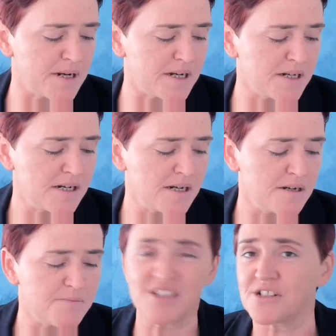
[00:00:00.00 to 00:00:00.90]
me,
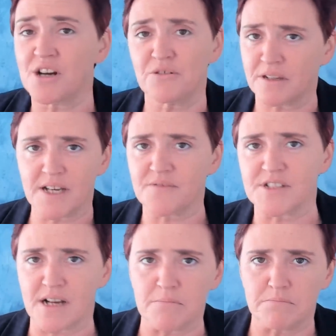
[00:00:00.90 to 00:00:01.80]
because no one will give a
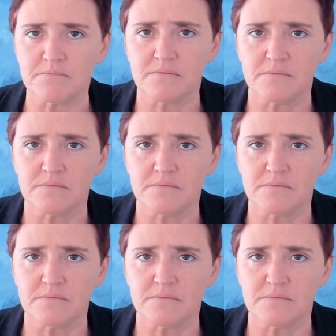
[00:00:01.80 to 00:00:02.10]
damn.